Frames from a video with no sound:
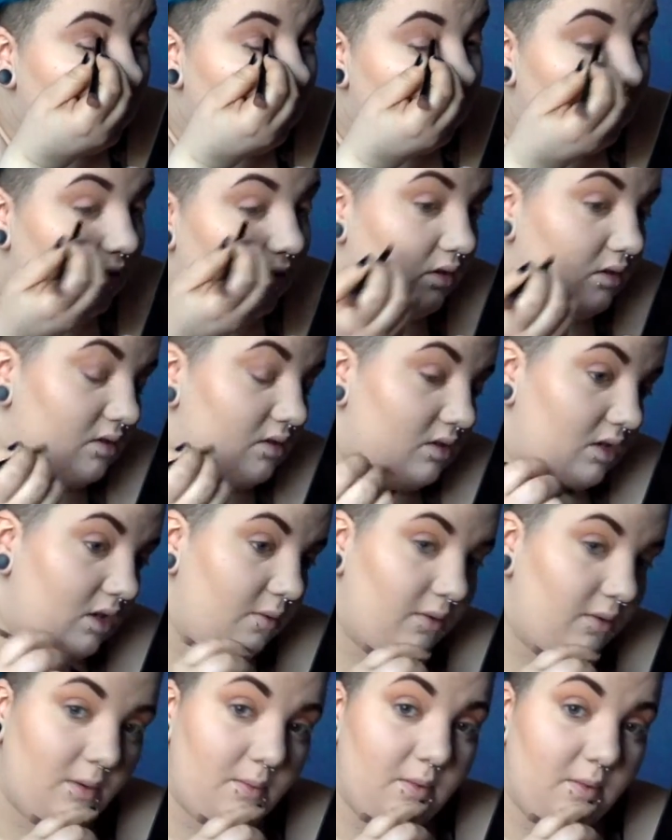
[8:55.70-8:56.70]
If you can see
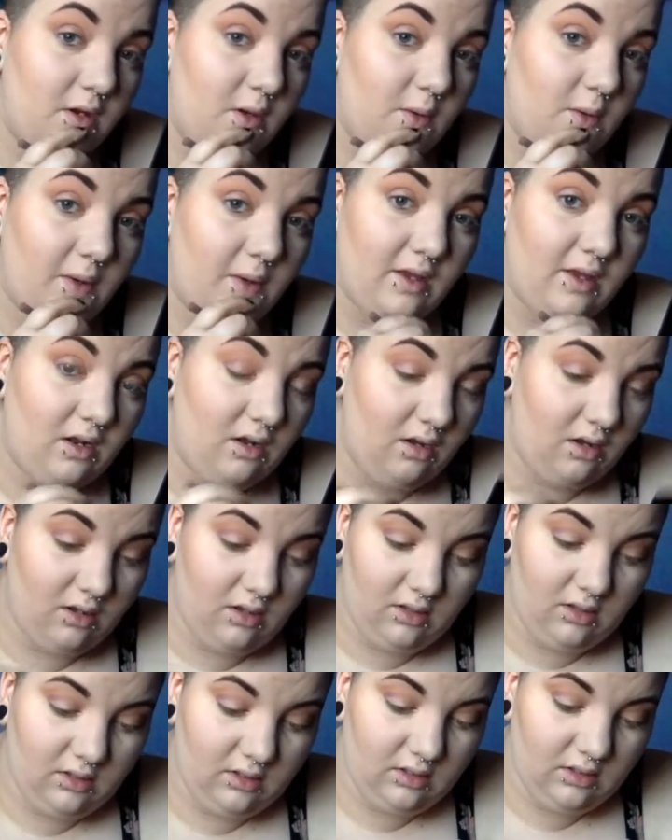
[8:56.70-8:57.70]
what I'm doing at
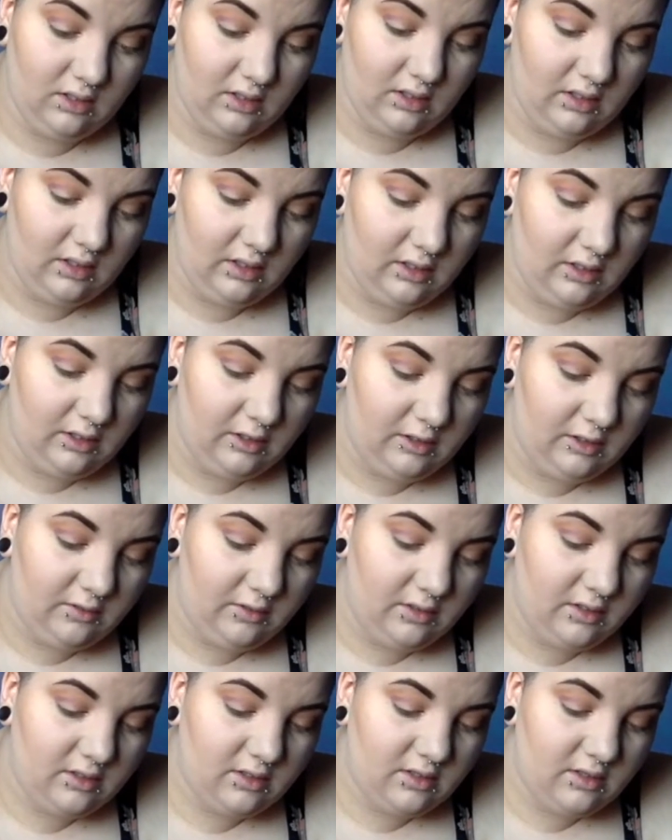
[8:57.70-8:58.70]
all.
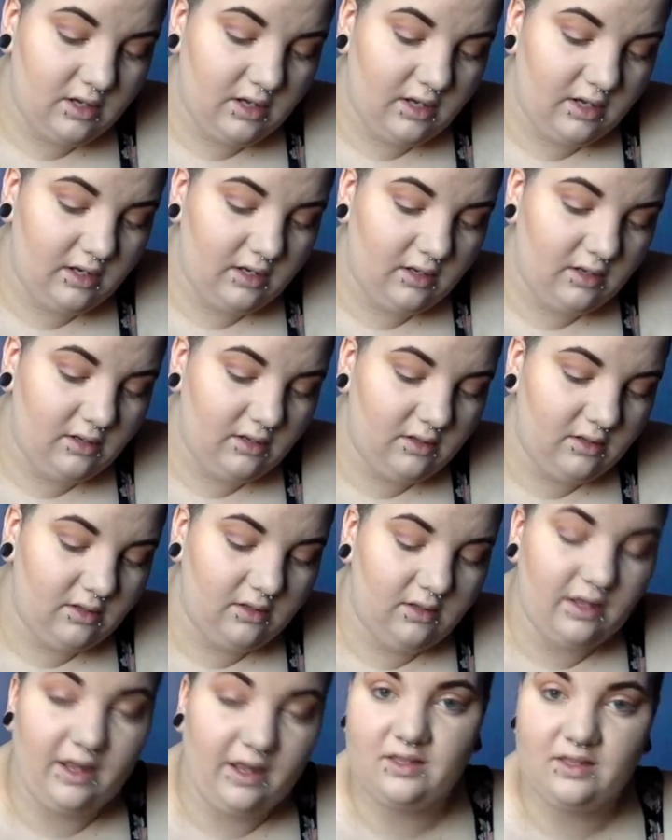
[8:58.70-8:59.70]
It's not,
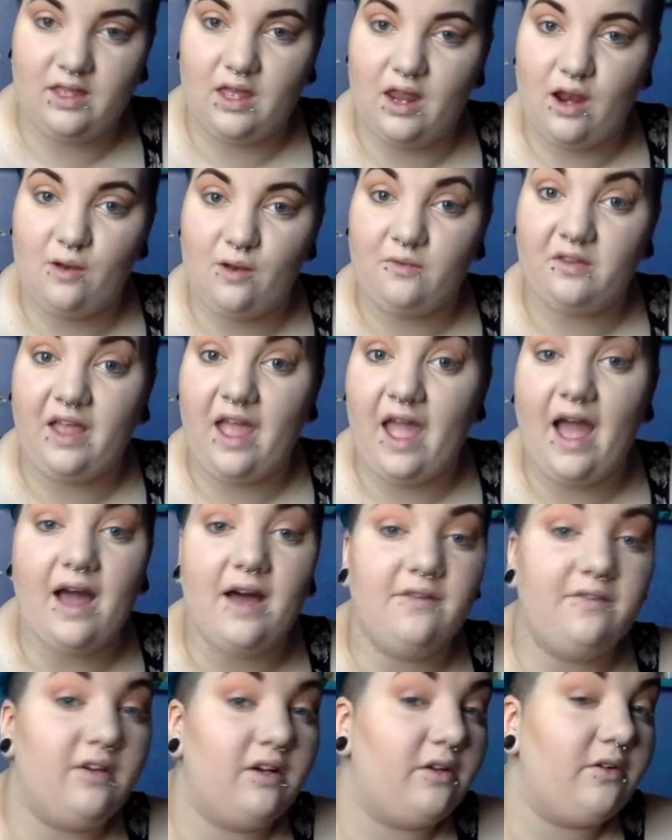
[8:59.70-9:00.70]
like I said, I don't really
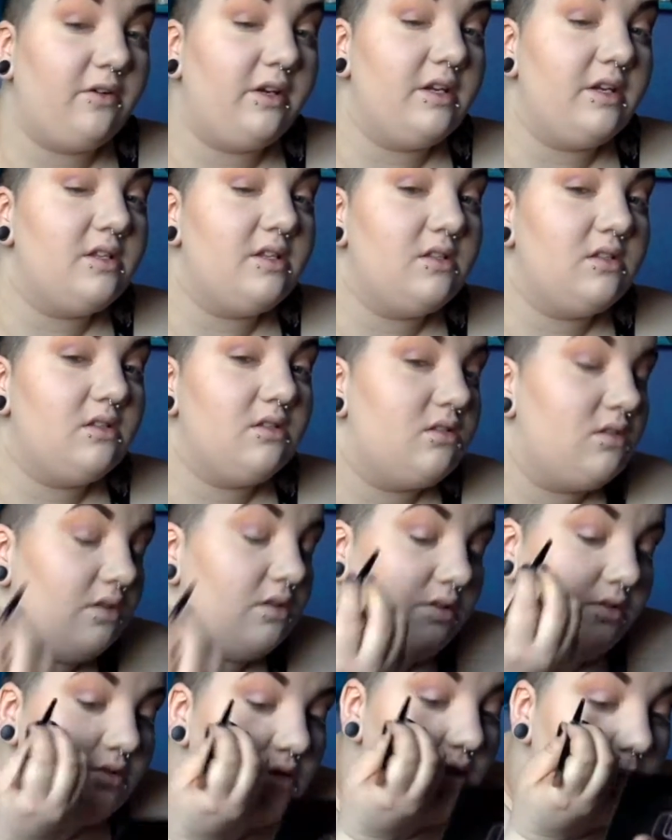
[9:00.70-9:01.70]
have a crease, so
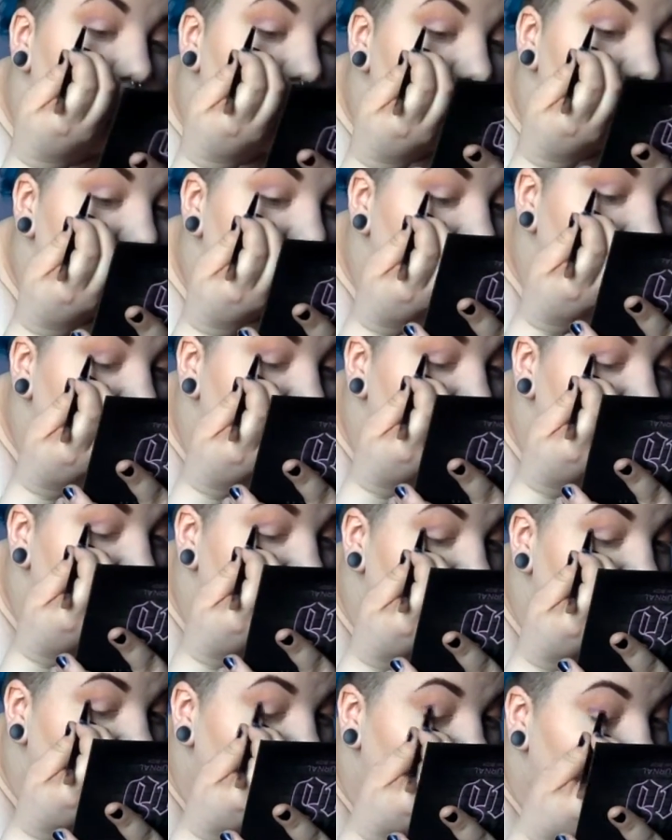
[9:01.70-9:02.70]
there's not much there to
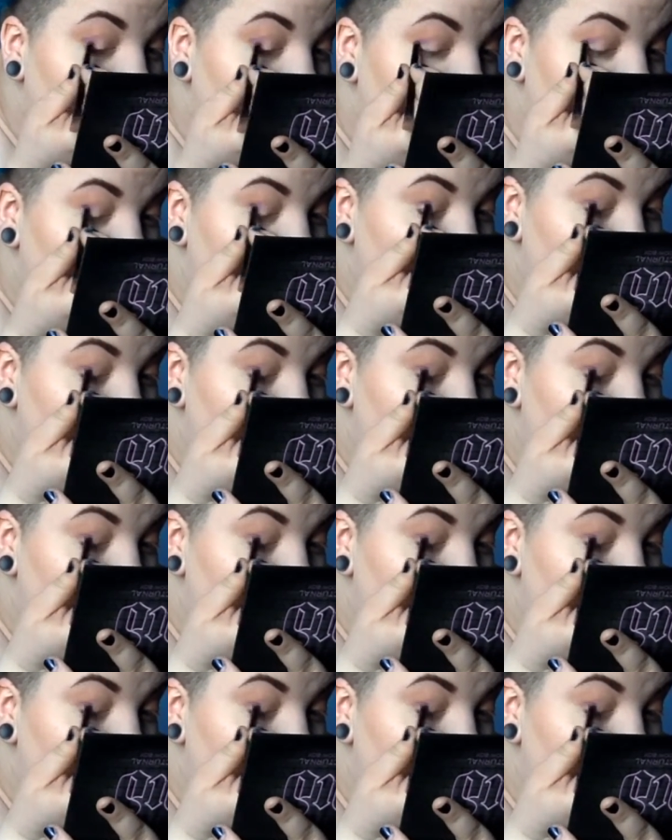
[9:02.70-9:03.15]
define.